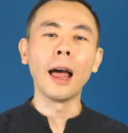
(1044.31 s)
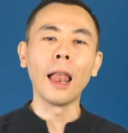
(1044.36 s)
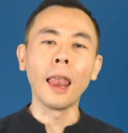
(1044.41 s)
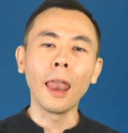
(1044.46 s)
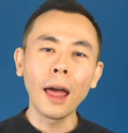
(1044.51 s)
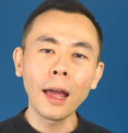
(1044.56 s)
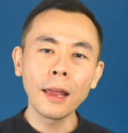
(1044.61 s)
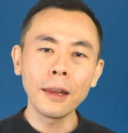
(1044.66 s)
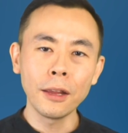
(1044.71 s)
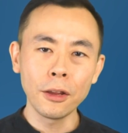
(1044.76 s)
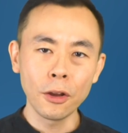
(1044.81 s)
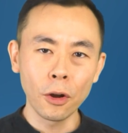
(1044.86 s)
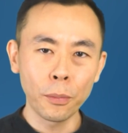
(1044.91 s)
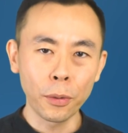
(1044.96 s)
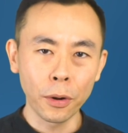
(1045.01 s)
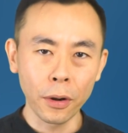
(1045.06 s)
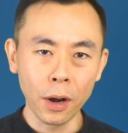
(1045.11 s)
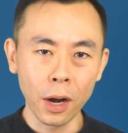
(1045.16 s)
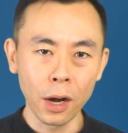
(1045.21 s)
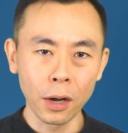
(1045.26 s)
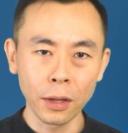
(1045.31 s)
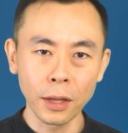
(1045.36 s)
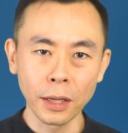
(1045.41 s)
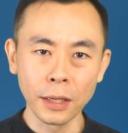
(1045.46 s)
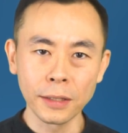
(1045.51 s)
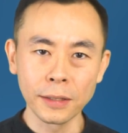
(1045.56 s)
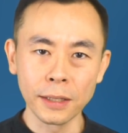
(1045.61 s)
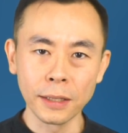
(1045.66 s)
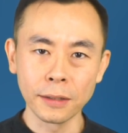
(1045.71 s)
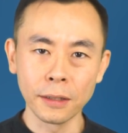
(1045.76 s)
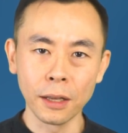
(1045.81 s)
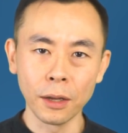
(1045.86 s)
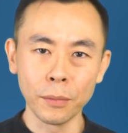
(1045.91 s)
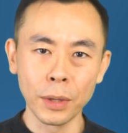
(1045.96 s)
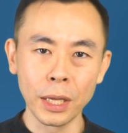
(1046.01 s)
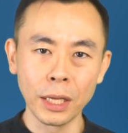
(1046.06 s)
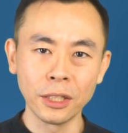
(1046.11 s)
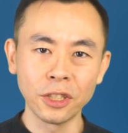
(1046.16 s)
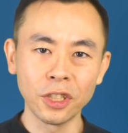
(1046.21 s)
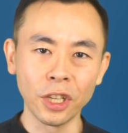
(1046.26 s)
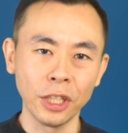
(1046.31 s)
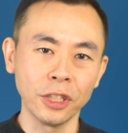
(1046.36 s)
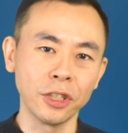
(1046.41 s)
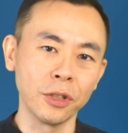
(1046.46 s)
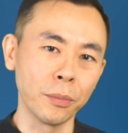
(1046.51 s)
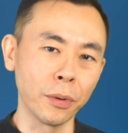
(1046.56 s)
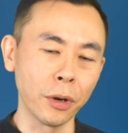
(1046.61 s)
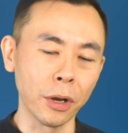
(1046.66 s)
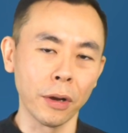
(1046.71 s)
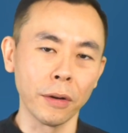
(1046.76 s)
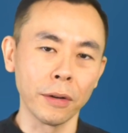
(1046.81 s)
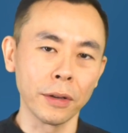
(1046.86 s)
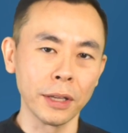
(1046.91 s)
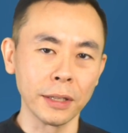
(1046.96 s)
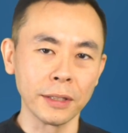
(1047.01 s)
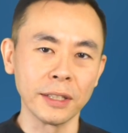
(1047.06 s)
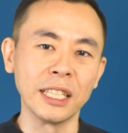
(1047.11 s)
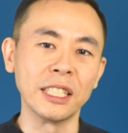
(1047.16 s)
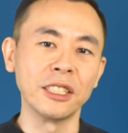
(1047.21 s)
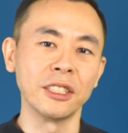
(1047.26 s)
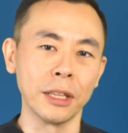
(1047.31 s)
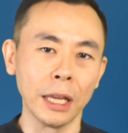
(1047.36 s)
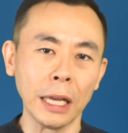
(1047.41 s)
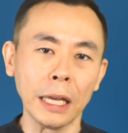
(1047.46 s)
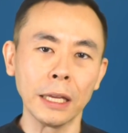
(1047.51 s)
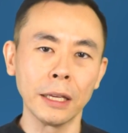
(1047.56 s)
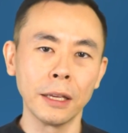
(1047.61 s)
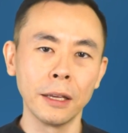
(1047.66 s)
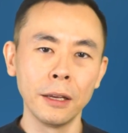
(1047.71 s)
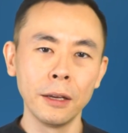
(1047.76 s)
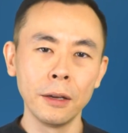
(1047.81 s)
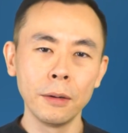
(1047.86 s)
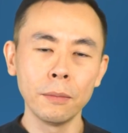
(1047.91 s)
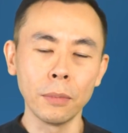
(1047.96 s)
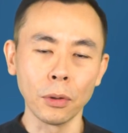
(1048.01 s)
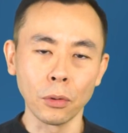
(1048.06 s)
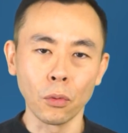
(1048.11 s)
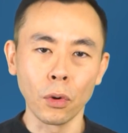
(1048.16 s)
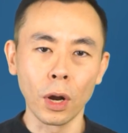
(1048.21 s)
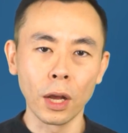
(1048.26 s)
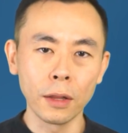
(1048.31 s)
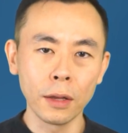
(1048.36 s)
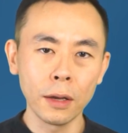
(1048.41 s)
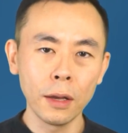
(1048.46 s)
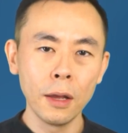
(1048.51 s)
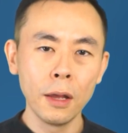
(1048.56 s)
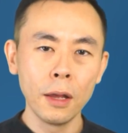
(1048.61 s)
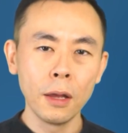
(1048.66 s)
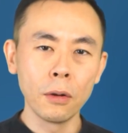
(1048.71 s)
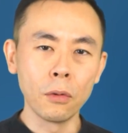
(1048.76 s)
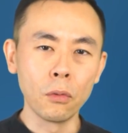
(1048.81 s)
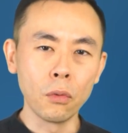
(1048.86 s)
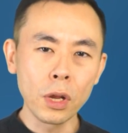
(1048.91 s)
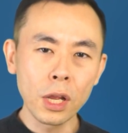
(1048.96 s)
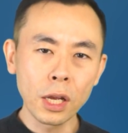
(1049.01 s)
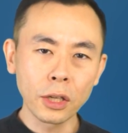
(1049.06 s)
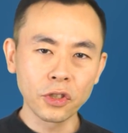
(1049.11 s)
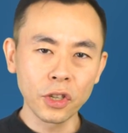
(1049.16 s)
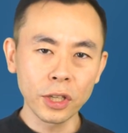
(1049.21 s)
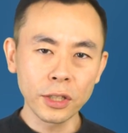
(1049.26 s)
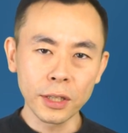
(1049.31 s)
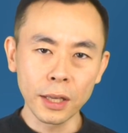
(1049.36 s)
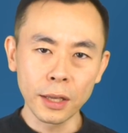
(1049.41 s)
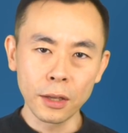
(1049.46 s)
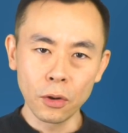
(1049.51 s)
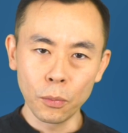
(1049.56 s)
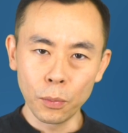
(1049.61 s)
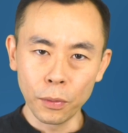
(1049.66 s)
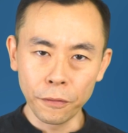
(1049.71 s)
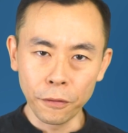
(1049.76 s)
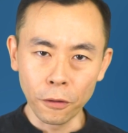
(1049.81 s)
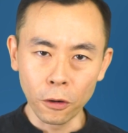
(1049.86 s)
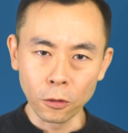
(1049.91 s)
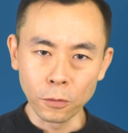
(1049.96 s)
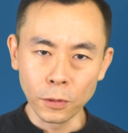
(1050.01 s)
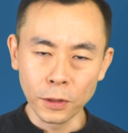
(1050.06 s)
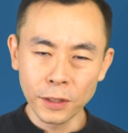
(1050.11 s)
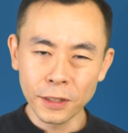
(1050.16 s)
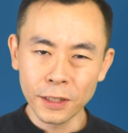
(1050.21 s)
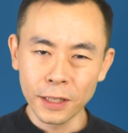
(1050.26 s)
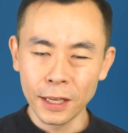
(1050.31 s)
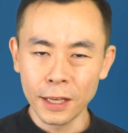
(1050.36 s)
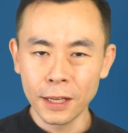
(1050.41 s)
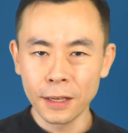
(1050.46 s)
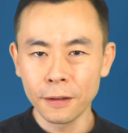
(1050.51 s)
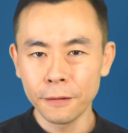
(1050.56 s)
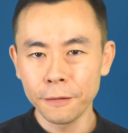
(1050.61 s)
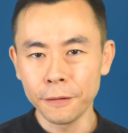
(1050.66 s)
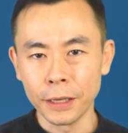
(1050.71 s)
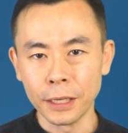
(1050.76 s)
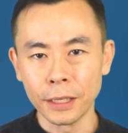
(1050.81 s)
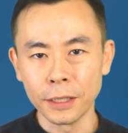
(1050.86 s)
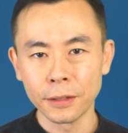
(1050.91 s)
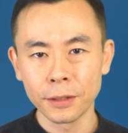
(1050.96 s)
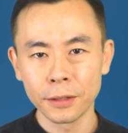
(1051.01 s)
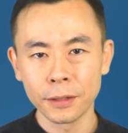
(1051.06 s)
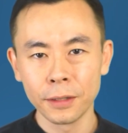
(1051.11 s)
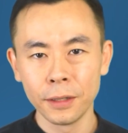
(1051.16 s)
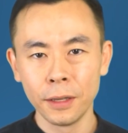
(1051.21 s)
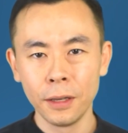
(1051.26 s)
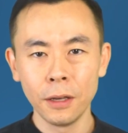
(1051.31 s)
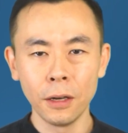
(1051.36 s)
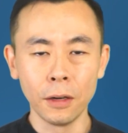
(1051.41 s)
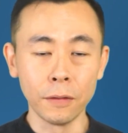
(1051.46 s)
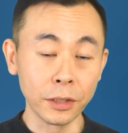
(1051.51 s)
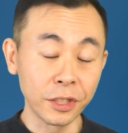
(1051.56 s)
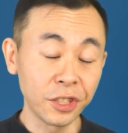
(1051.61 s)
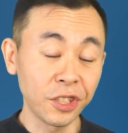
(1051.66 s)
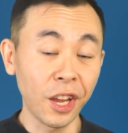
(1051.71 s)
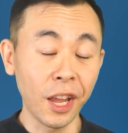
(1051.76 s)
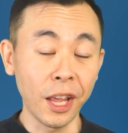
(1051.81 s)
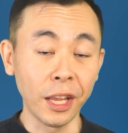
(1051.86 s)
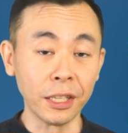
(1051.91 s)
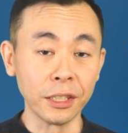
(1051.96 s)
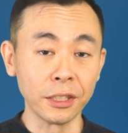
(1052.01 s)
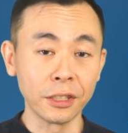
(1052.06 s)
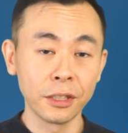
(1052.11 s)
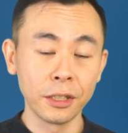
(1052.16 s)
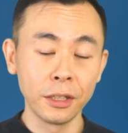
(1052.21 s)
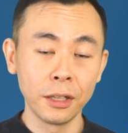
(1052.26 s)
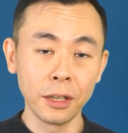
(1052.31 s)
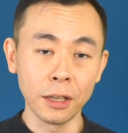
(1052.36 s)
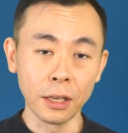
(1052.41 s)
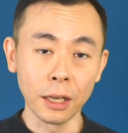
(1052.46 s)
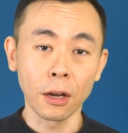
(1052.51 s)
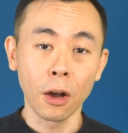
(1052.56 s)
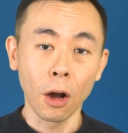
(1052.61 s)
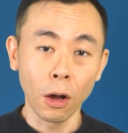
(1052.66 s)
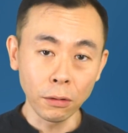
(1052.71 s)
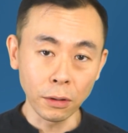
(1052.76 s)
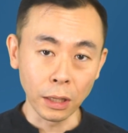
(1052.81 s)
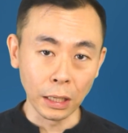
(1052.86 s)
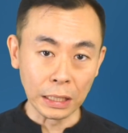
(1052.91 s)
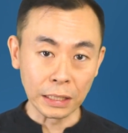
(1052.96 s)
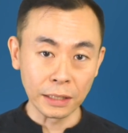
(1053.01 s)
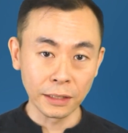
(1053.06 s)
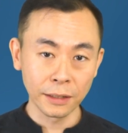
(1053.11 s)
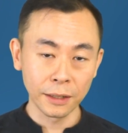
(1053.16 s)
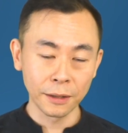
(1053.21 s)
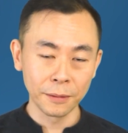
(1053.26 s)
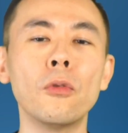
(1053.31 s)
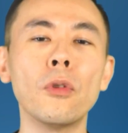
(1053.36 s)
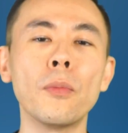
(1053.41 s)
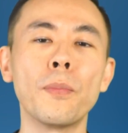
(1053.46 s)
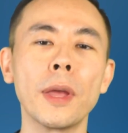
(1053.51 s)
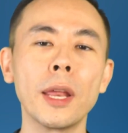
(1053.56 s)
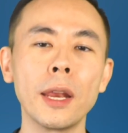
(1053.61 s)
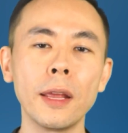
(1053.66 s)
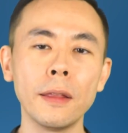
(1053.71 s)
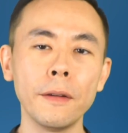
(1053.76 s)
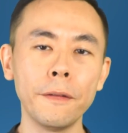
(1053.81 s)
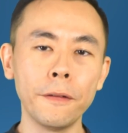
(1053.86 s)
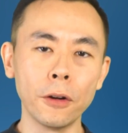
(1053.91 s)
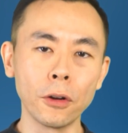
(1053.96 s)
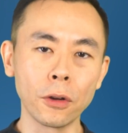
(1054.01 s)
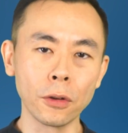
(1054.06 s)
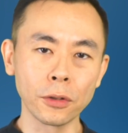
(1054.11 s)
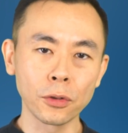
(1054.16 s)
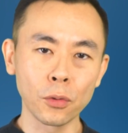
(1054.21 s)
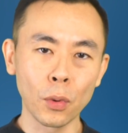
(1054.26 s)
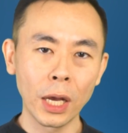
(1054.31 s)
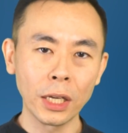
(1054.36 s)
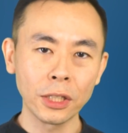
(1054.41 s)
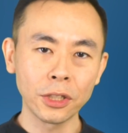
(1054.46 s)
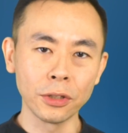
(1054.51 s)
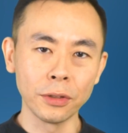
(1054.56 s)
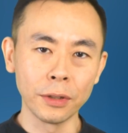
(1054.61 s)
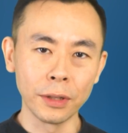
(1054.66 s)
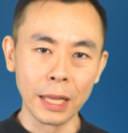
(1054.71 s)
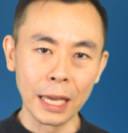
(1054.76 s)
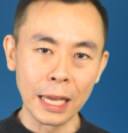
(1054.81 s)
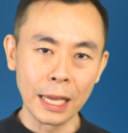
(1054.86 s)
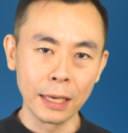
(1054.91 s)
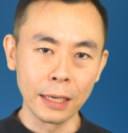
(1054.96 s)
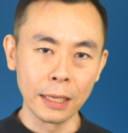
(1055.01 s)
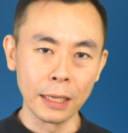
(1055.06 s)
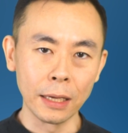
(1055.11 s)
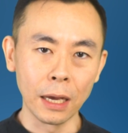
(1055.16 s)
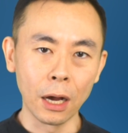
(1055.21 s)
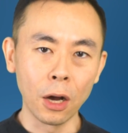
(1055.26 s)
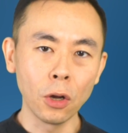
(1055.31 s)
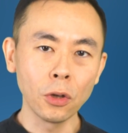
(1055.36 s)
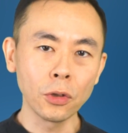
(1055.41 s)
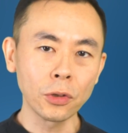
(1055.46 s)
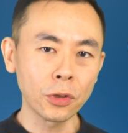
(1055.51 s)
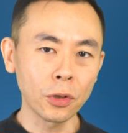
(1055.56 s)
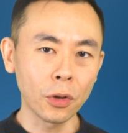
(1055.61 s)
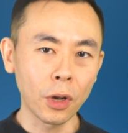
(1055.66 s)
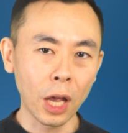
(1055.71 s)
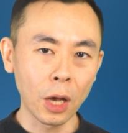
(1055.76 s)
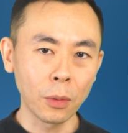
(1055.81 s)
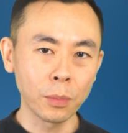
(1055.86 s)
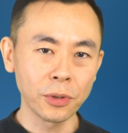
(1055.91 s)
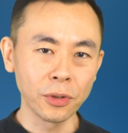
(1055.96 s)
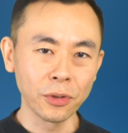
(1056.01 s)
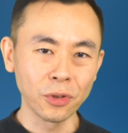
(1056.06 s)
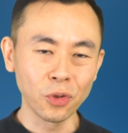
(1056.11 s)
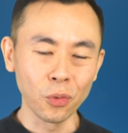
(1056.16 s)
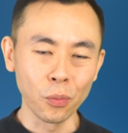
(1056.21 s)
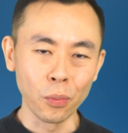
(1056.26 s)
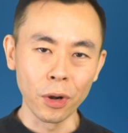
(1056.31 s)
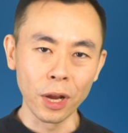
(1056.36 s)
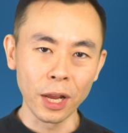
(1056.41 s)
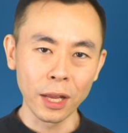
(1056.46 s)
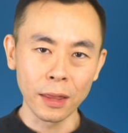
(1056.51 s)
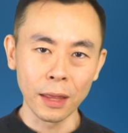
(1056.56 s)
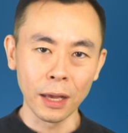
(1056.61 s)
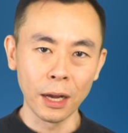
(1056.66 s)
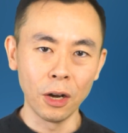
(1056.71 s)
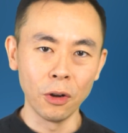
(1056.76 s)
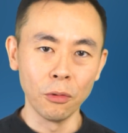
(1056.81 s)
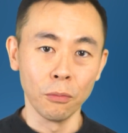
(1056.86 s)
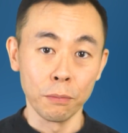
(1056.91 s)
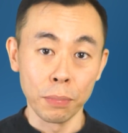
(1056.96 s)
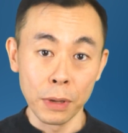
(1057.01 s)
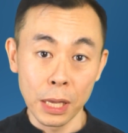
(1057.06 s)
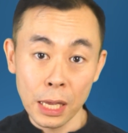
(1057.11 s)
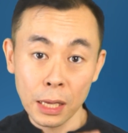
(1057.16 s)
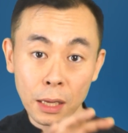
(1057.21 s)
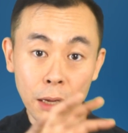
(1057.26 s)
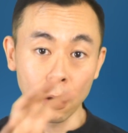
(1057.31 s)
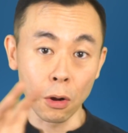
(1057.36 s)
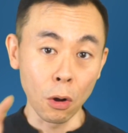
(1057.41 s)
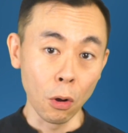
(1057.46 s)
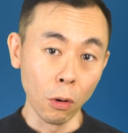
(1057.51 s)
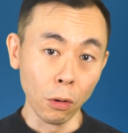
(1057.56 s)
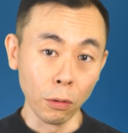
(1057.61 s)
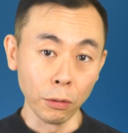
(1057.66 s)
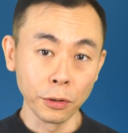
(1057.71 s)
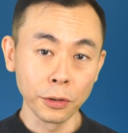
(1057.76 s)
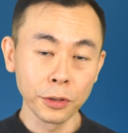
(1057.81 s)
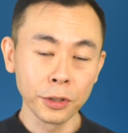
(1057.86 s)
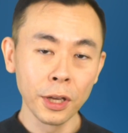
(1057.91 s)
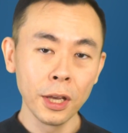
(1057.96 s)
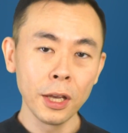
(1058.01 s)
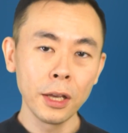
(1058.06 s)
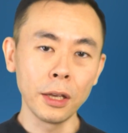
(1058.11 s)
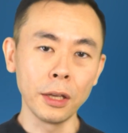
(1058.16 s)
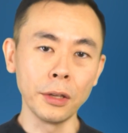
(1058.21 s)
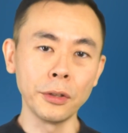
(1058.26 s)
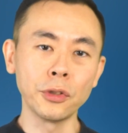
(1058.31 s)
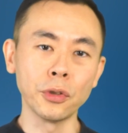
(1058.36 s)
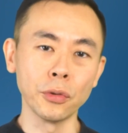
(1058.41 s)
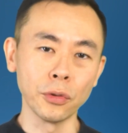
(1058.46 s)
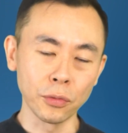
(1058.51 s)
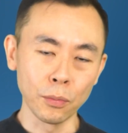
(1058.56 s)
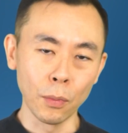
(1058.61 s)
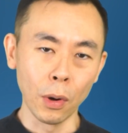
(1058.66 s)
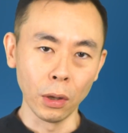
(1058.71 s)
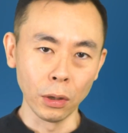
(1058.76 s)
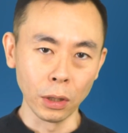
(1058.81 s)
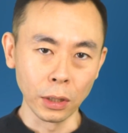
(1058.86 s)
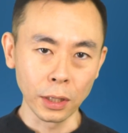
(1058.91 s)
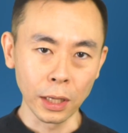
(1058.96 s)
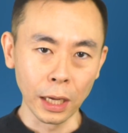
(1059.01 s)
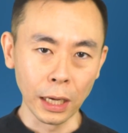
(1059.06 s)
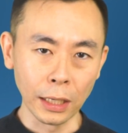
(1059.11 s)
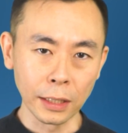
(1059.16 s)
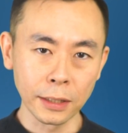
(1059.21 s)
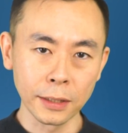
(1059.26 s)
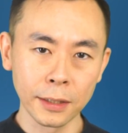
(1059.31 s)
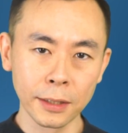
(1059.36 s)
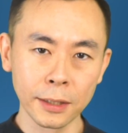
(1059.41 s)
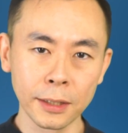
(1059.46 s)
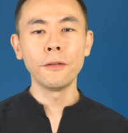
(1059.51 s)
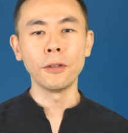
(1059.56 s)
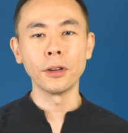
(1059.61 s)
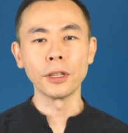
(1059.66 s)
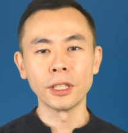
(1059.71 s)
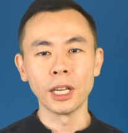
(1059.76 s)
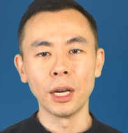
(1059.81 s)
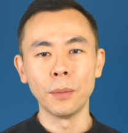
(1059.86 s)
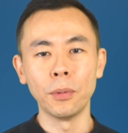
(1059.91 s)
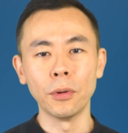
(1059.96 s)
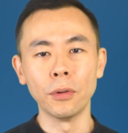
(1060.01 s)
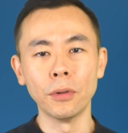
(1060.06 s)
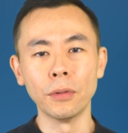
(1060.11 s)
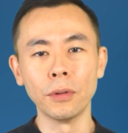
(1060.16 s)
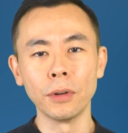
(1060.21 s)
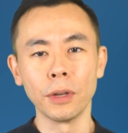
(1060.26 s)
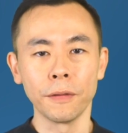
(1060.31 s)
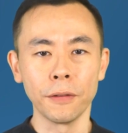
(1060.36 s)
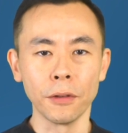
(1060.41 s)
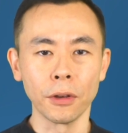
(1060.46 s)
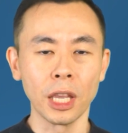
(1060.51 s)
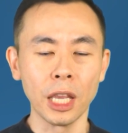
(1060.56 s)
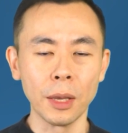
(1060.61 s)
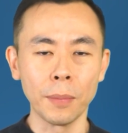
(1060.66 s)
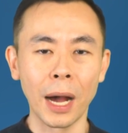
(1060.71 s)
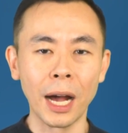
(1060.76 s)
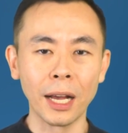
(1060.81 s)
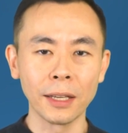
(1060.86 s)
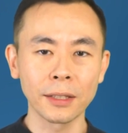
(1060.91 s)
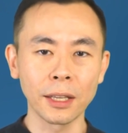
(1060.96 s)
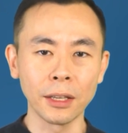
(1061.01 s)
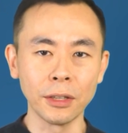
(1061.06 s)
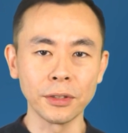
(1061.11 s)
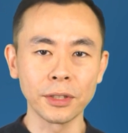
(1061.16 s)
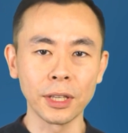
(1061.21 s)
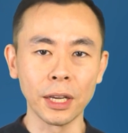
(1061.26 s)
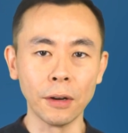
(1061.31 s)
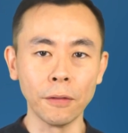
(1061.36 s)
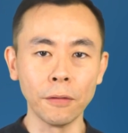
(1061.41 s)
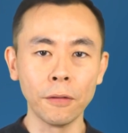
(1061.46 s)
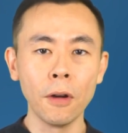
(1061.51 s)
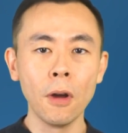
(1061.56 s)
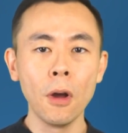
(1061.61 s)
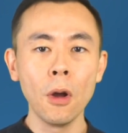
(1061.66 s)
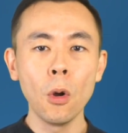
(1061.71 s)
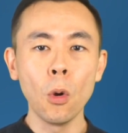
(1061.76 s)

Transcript: Aligning your priorities does not mean changing priorities each day, but rather readjusting your performance in the face of a change in a context. Repeating the focus question daily also helps you to break down big goals into smaller tasks. For example, if you keep asking yourself,